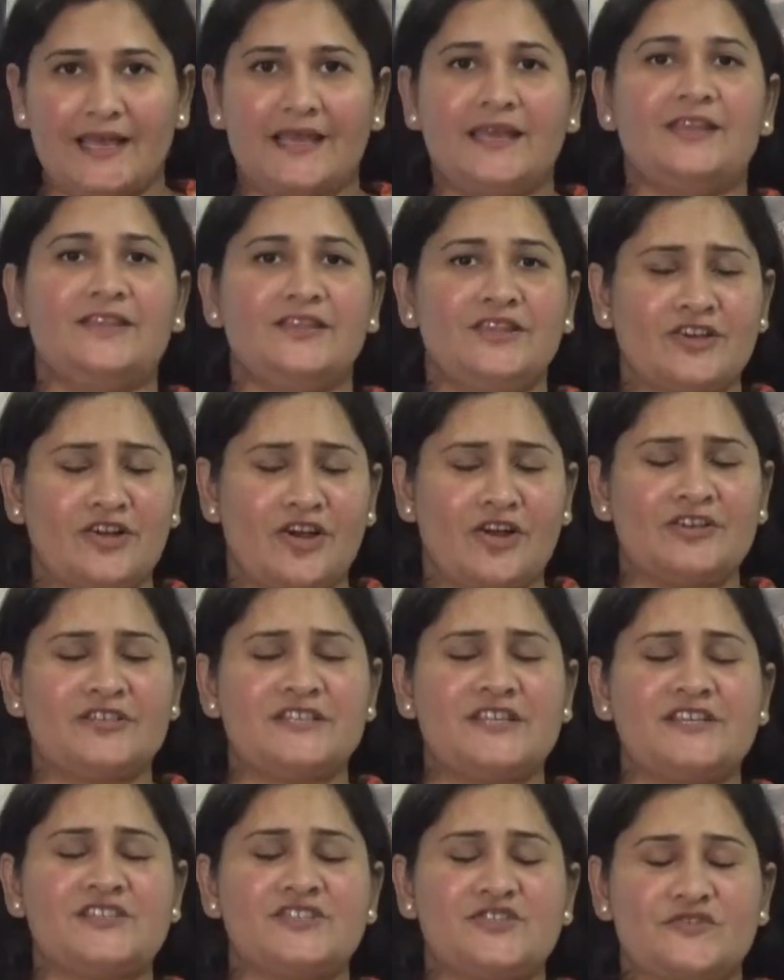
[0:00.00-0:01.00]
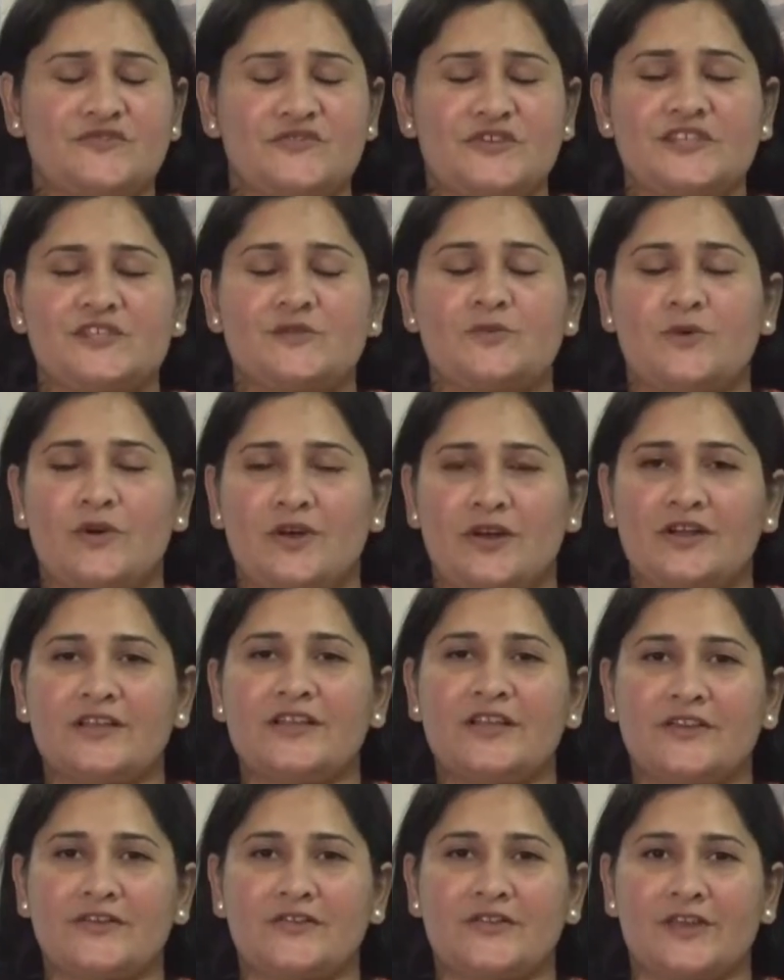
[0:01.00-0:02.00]
In the context of his work,
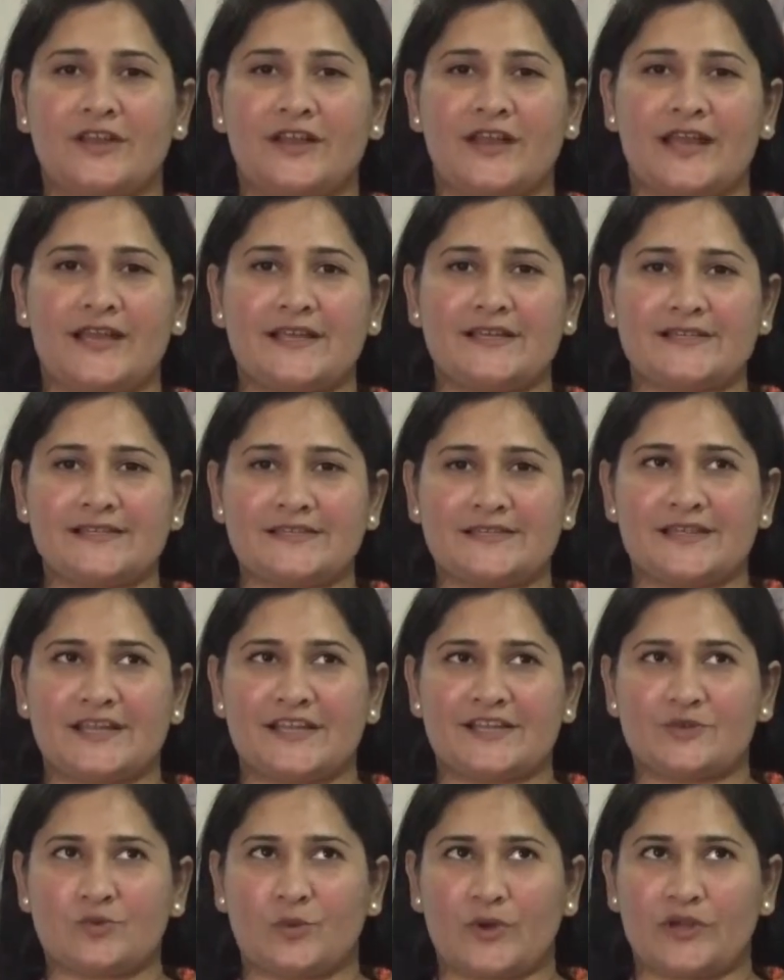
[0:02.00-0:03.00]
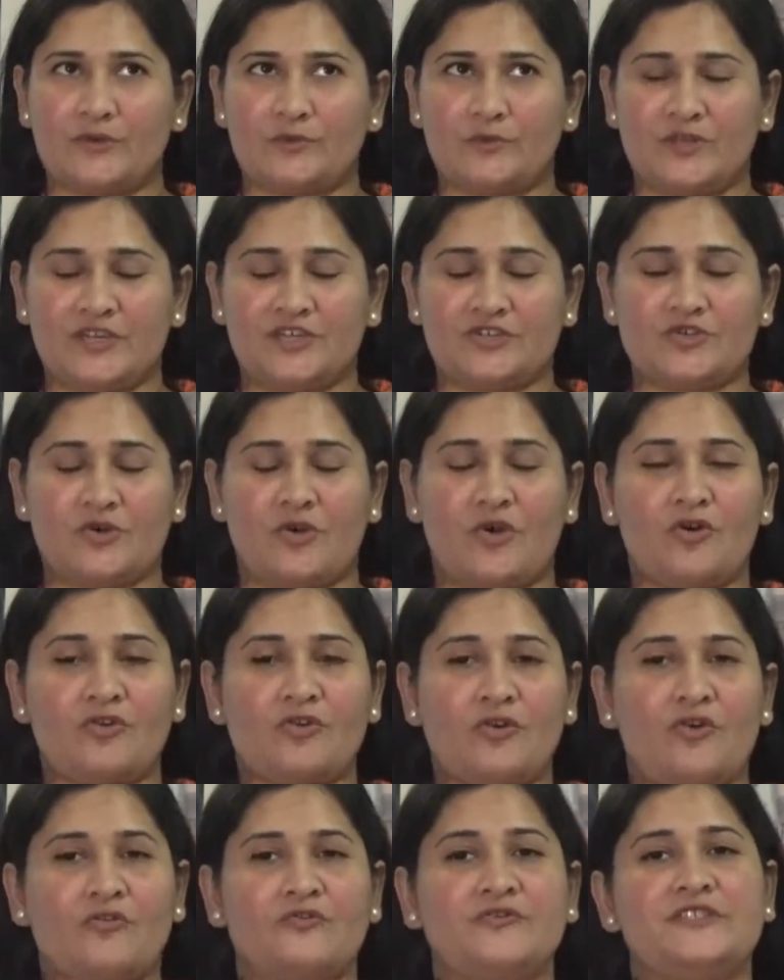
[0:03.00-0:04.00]
he realized that when we
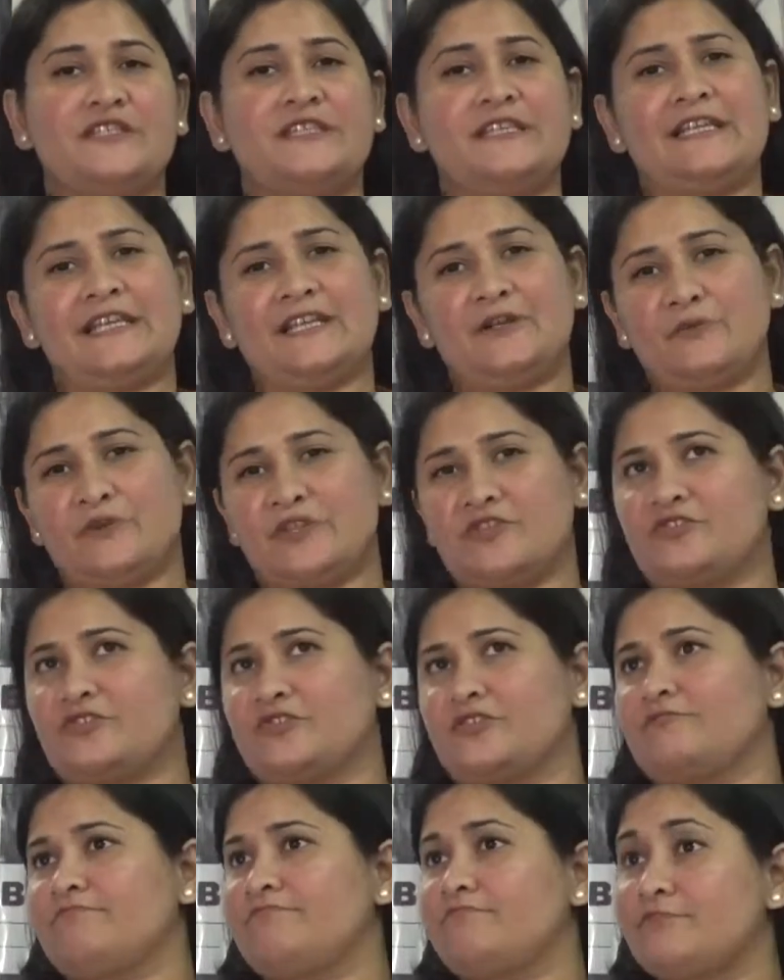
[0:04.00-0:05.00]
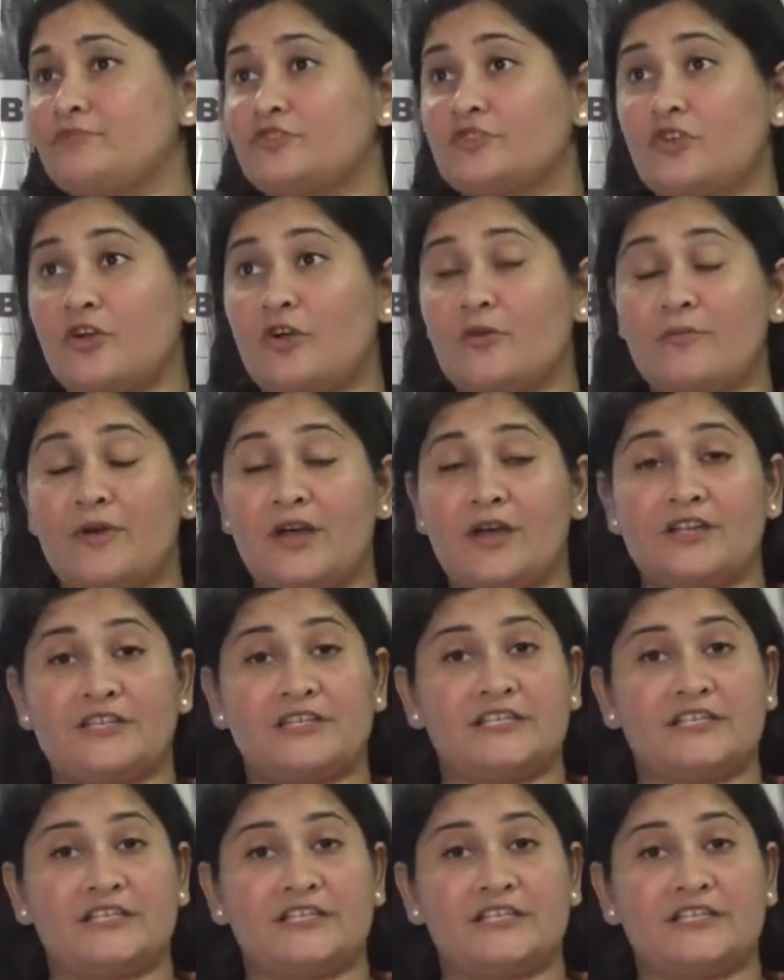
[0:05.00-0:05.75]
talk of dealing with trauma,